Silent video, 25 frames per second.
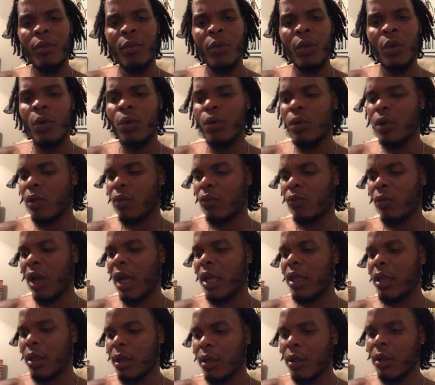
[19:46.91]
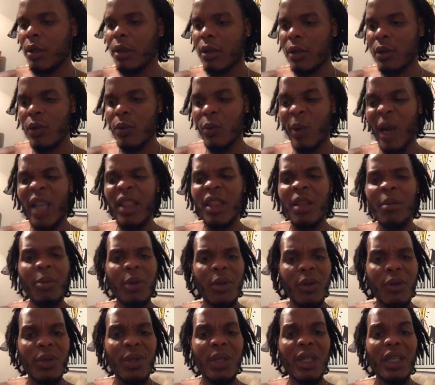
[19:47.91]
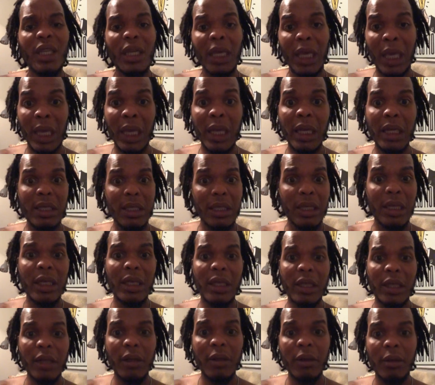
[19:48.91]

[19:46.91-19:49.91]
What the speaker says: who can write the hooks, write the music, and sing it.